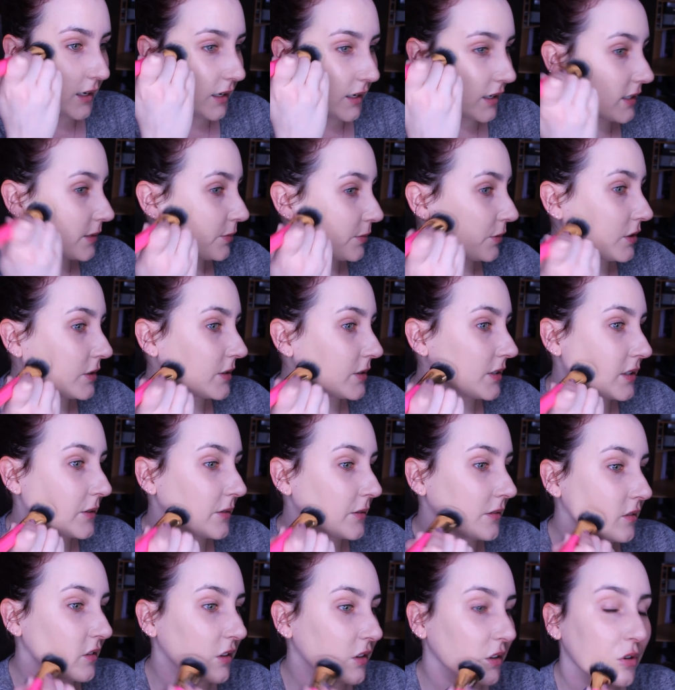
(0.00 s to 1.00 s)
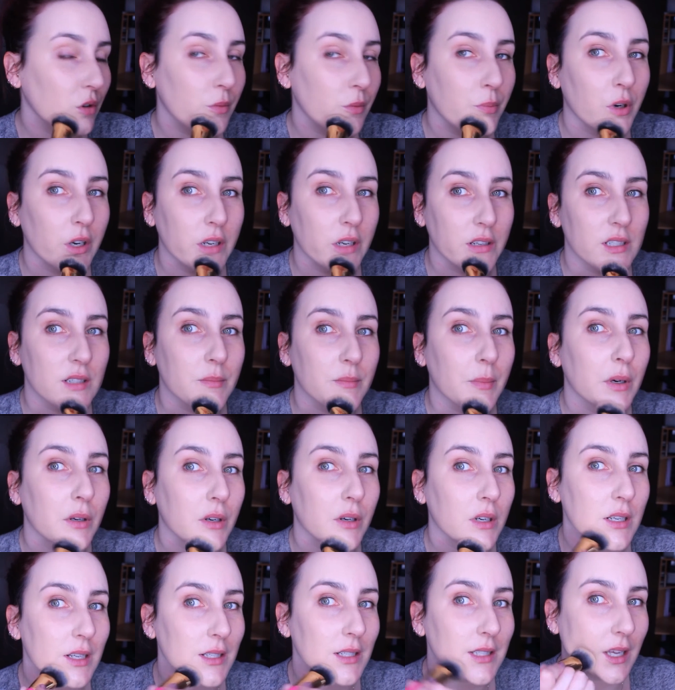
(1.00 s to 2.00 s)
I suppose the good point
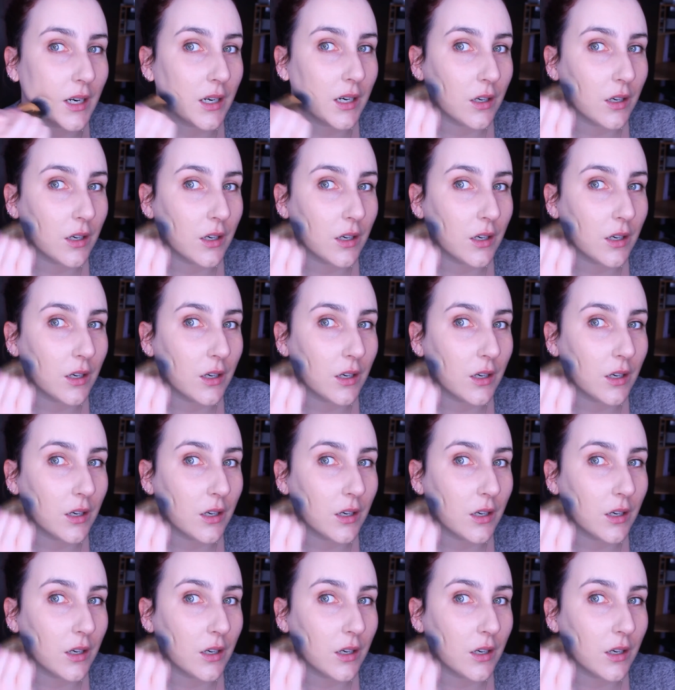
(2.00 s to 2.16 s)
about it is that